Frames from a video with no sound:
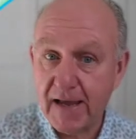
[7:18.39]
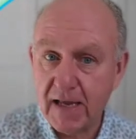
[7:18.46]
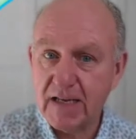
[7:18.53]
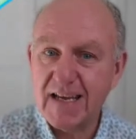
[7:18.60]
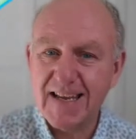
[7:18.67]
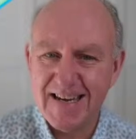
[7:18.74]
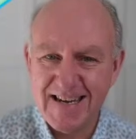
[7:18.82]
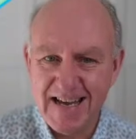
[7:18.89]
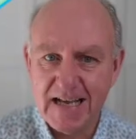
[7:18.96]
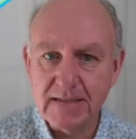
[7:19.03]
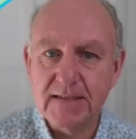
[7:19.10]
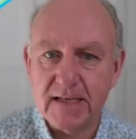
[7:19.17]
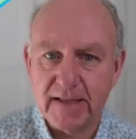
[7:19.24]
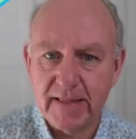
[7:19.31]
and
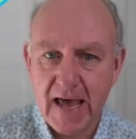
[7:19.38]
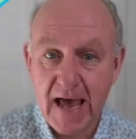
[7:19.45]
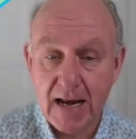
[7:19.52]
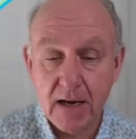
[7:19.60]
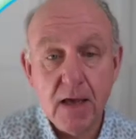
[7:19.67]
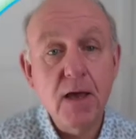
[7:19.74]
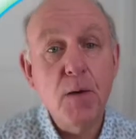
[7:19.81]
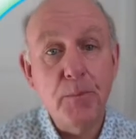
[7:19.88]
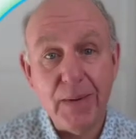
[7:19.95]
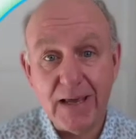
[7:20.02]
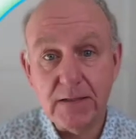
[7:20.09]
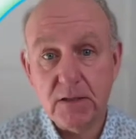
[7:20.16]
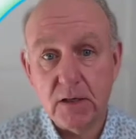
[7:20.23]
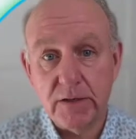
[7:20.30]
condensing that
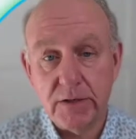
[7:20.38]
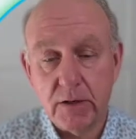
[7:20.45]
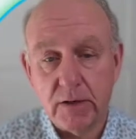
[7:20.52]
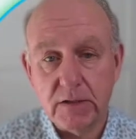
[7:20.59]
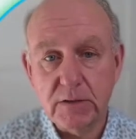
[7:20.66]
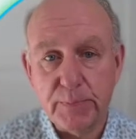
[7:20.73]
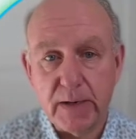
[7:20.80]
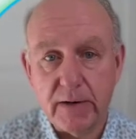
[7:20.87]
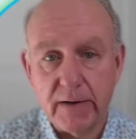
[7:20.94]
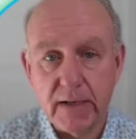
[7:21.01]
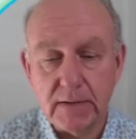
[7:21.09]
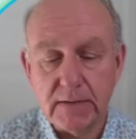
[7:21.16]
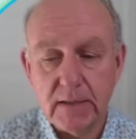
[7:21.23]
based on your experience.